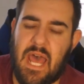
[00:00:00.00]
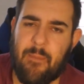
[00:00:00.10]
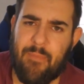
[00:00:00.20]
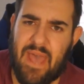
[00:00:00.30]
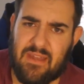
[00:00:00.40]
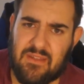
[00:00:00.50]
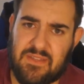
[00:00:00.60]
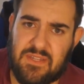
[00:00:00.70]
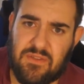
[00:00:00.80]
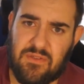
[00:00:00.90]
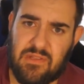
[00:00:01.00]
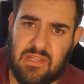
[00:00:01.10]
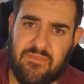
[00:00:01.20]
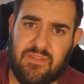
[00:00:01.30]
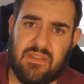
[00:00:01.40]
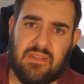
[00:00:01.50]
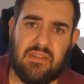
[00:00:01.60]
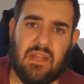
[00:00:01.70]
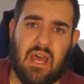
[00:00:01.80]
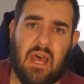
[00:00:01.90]
Patters, who left
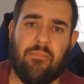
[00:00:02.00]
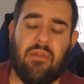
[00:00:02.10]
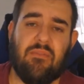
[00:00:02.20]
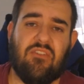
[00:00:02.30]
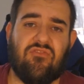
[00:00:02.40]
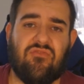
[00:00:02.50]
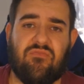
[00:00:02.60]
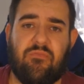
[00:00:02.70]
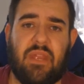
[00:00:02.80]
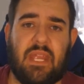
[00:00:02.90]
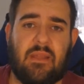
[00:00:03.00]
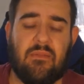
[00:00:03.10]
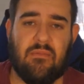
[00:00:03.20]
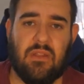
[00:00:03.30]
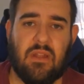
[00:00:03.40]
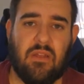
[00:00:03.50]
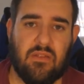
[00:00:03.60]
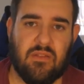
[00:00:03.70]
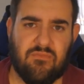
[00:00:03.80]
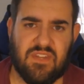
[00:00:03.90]
pretty much big,
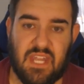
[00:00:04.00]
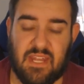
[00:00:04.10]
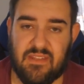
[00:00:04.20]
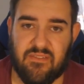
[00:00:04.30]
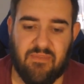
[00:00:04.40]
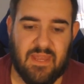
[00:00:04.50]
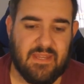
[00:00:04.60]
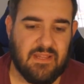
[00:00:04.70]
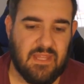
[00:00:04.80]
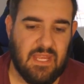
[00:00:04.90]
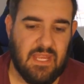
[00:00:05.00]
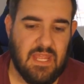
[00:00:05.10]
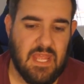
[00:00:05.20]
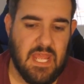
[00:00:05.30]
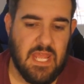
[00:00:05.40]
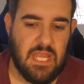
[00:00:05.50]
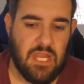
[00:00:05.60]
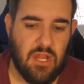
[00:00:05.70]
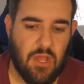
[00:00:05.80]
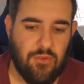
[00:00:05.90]
receipts of basically,
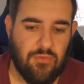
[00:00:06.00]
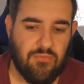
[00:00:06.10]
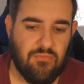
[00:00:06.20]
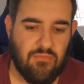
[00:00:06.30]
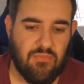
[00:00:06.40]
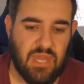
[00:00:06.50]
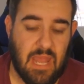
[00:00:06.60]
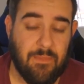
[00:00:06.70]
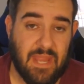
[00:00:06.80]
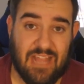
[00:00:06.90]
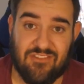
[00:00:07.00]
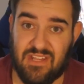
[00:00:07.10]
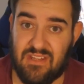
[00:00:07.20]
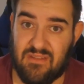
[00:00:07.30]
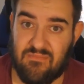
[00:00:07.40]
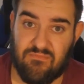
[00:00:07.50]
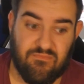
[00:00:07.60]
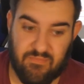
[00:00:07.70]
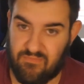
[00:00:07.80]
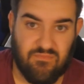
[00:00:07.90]
Nappy actually
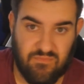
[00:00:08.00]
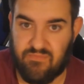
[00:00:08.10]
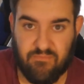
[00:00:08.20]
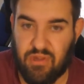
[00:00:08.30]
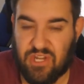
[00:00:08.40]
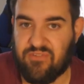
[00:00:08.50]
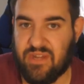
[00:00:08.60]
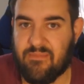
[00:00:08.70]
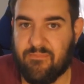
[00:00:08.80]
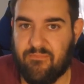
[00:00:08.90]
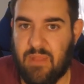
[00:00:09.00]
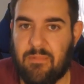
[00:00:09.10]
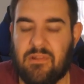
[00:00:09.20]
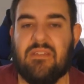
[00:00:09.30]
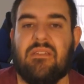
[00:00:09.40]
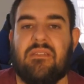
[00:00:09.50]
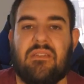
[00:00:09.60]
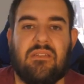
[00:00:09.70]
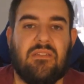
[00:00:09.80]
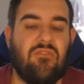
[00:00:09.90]
pressuring people into
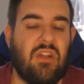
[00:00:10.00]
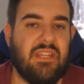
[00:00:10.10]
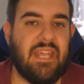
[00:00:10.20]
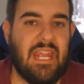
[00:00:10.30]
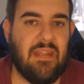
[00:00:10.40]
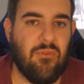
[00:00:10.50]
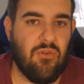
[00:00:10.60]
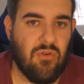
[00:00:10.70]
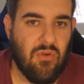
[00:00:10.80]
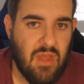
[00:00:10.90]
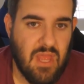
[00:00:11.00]
trying to date him, or,